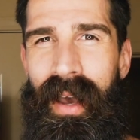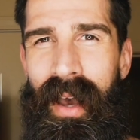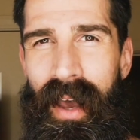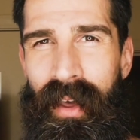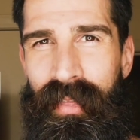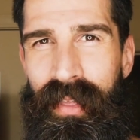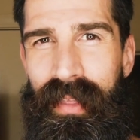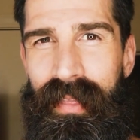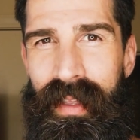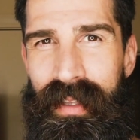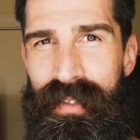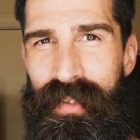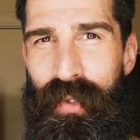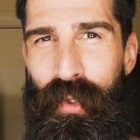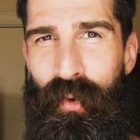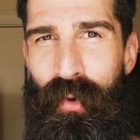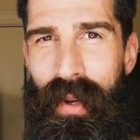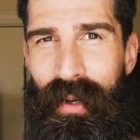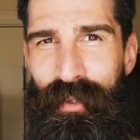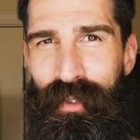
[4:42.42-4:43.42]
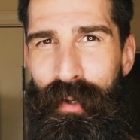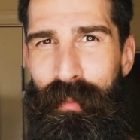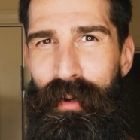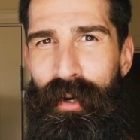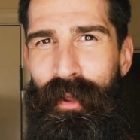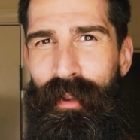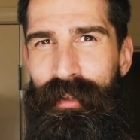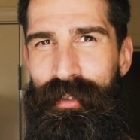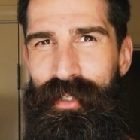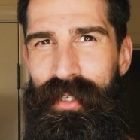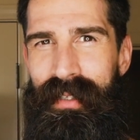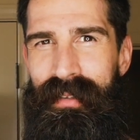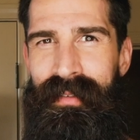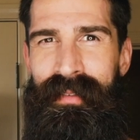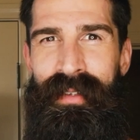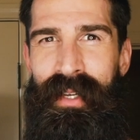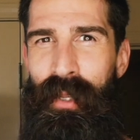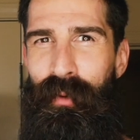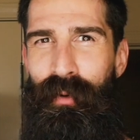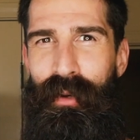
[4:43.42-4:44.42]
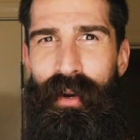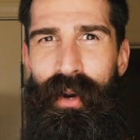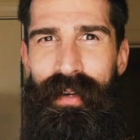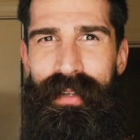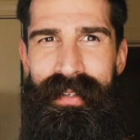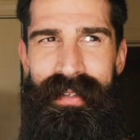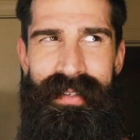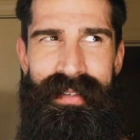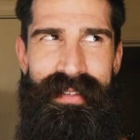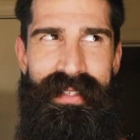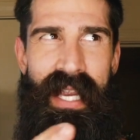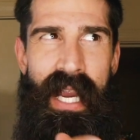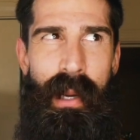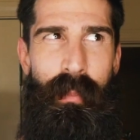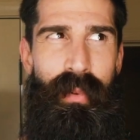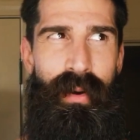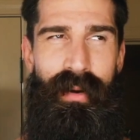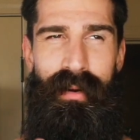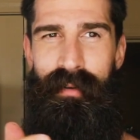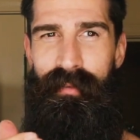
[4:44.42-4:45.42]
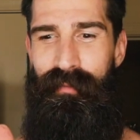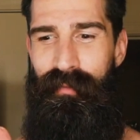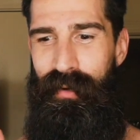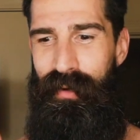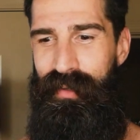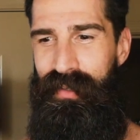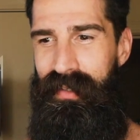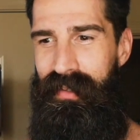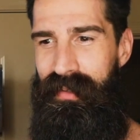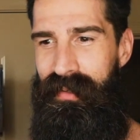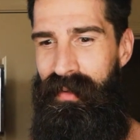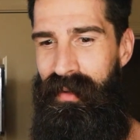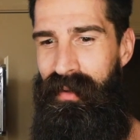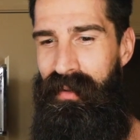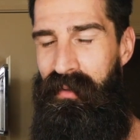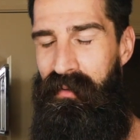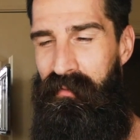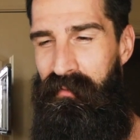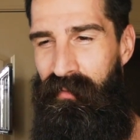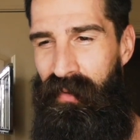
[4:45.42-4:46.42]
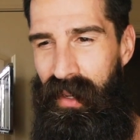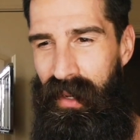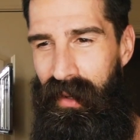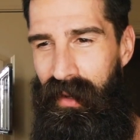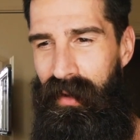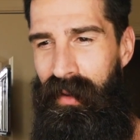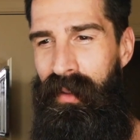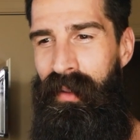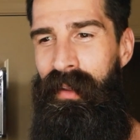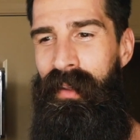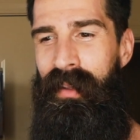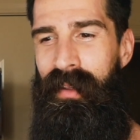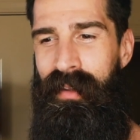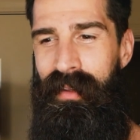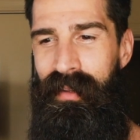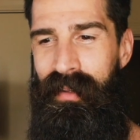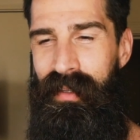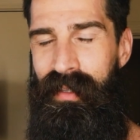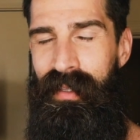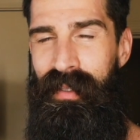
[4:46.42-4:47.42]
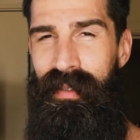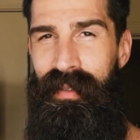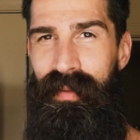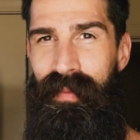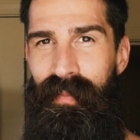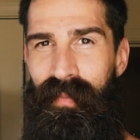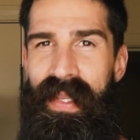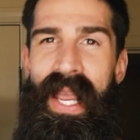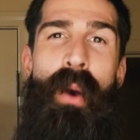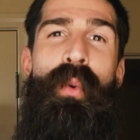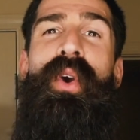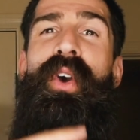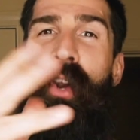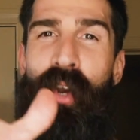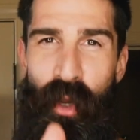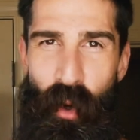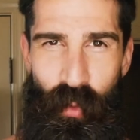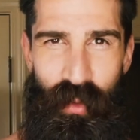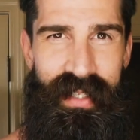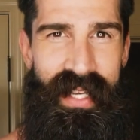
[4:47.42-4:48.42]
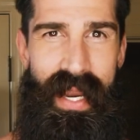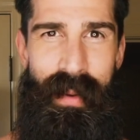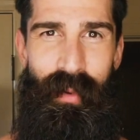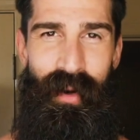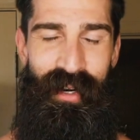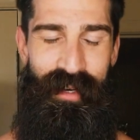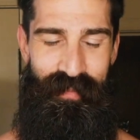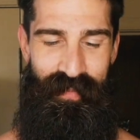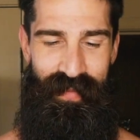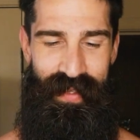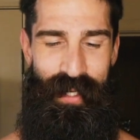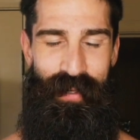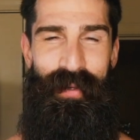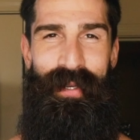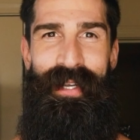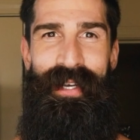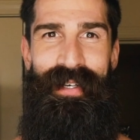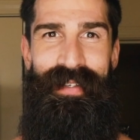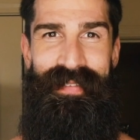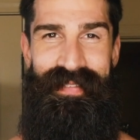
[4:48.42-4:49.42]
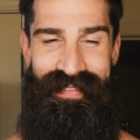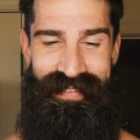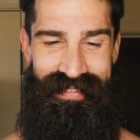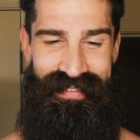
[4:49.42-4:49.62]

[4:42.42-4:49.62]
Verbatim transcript: I think that's the correct terminology in, in regard to taper versus fade. Yeah, we're going to go with taper. Here we go.